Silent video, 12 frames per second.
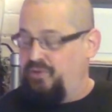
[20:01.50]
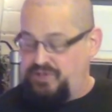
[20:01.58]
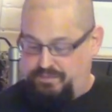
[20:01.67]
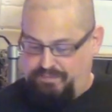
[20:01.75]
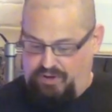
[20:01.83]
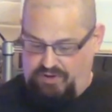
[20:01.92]

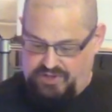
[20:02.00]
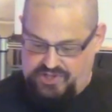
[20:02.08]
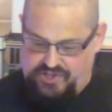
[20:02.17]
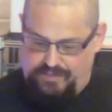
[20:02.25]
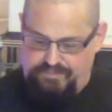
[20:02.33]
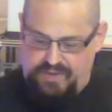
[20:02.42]
voice
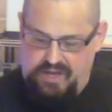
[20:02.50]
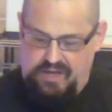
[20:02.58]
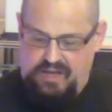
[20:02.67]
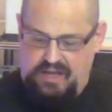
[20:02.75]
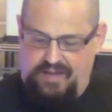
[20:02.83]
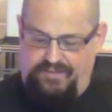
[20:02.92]
box.
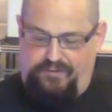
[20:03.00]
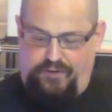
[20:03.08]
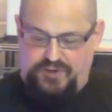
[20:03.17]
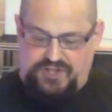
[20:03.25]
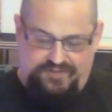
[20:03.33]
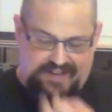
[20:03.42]
The
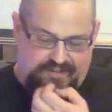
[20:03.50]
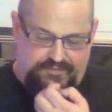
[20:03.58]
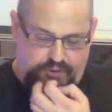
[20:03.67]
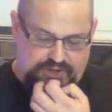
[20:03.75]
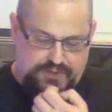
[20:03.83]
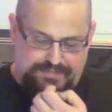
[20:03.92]
force of that
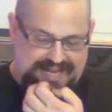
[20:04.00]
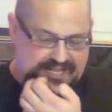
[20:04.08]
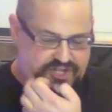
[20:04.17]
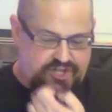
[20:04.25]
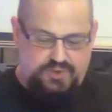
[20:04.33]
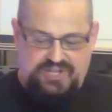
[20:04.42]
voice
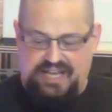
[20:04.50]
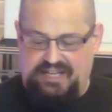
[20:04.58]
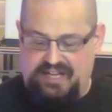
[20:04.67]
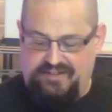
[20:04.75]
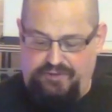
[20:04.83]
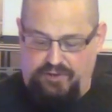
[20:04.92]
makes you take
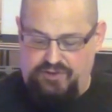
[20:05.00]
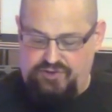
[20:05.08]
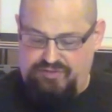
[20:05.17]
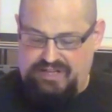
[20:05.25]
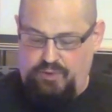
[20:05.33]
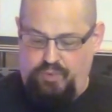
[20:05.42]
an
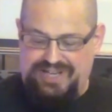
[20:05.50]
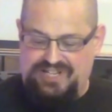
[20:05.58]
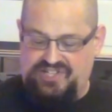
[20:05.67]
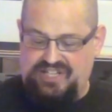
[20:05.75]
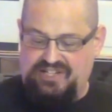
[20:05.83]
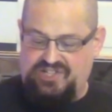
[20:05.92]
involuntary,
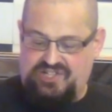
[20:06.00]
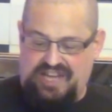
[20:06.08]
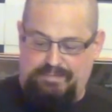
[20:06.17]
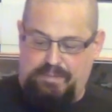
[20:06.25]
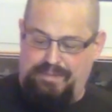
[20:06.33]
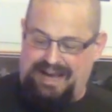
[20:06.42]
wincing
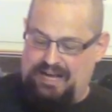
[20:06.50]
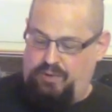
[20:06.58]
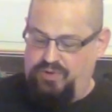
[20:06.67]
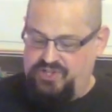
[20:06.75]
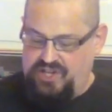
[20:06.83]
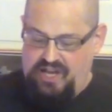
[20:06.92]
step
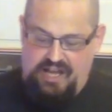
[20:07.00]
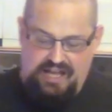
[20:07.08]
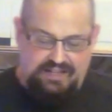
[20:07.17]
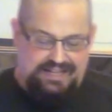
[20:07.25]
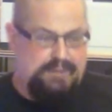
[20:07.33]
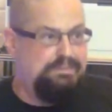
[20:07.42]
backwards,
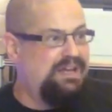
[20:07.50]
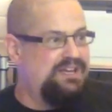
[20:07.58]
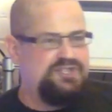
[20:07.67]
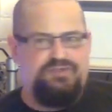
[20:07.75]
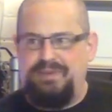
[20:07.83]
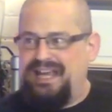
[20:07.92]
like a
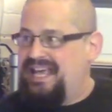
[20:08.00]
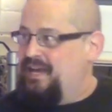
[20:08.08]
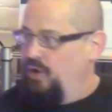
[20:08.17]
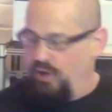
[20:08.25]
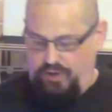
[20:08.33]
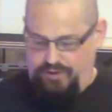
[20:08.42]
blast from an air
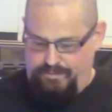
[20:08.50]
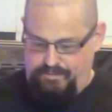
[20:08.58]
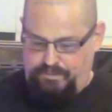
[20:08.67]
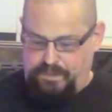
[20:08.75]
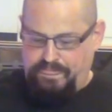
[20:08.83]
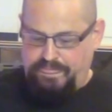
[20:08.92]
horn.
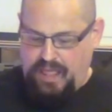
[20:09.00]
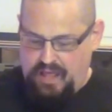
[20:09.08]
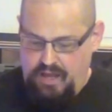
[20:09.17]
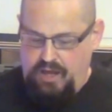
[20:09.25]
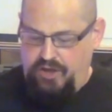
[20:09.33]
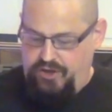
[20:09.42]

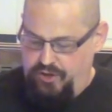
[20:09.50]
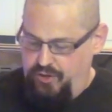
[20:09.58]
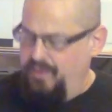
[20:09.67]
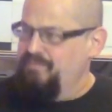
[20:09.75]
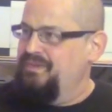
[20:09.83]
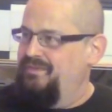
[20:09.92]

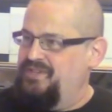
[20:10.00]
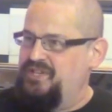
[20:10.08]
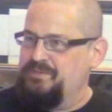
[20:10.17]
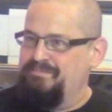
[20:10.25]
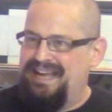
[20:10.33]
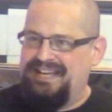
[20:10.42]
Hugh, this
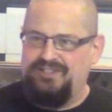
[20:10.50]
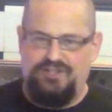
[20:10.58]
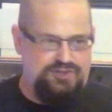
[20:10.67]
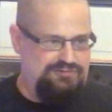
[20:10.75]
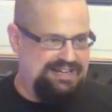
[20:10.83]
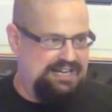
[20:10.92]
is
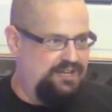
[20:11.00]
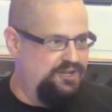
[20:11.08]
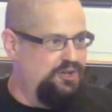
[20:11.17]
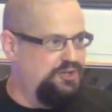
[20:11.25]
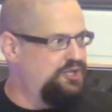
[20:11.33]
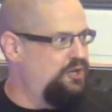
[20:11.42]
mandatory,
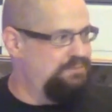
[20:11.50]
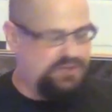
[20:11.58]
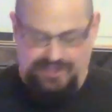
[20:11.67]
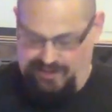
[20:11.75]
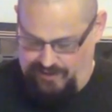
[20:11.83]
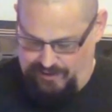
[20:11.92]
not
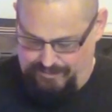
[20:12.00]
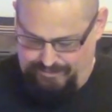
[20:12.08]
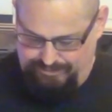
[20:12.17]
optional.